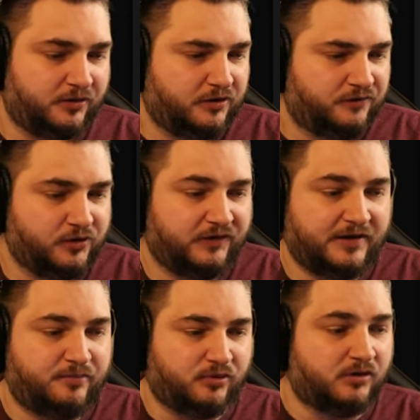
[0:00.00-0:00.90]
For
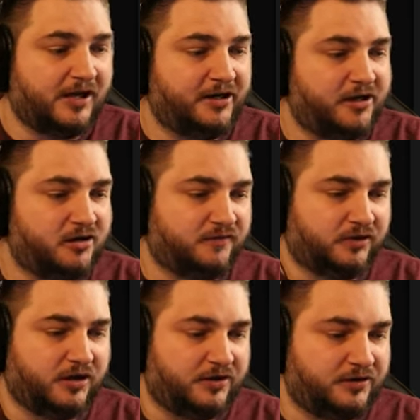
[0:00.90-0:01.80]
example, Gladiator of
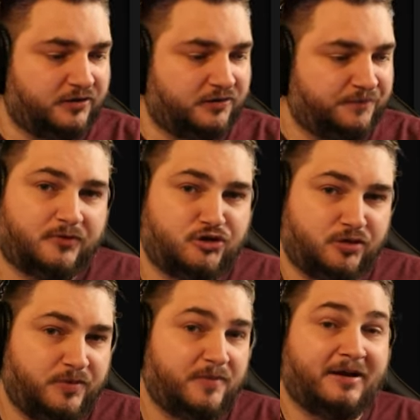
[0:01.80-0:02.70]
Lagan here should
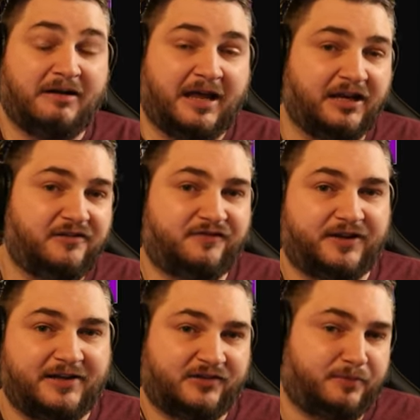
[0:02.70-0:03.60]
be about 80
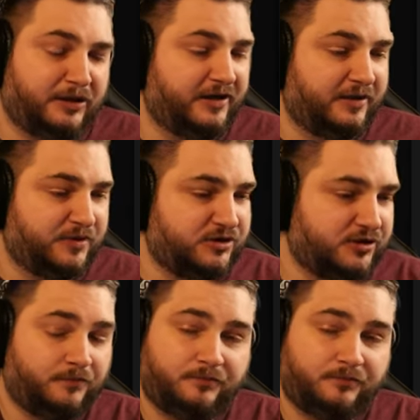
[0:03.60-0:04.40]
flat spell damage.